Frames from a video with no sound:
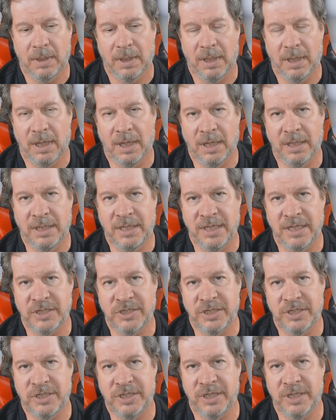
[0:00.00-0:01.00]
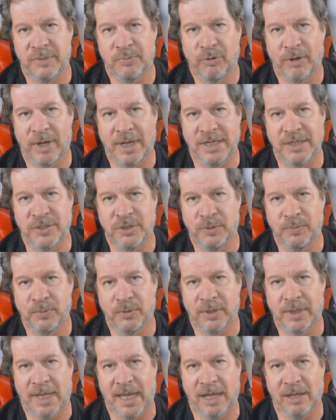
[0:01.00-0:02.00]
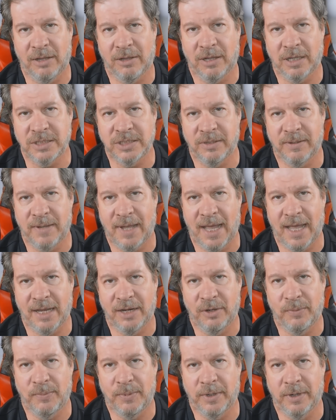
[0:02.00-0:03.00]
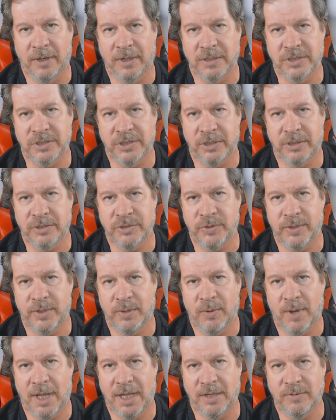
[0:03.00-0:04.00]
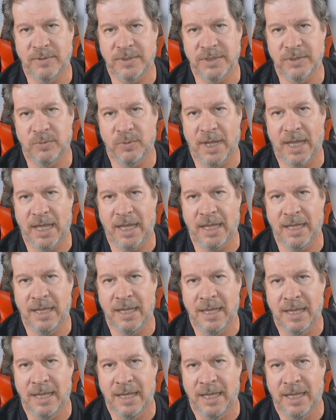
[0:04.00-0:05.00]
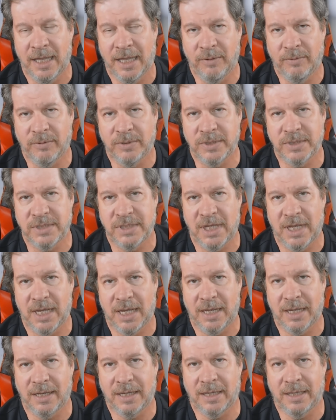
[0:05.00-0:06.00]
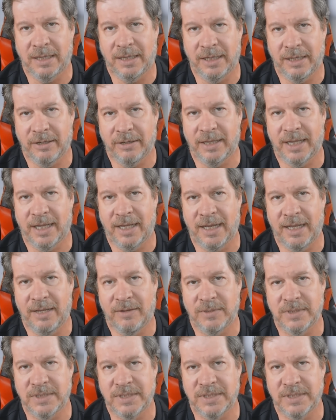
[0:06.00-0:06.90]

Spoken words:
In addition to the brain tumor, Gale also had open heart surgery while he was away. It was clear that he was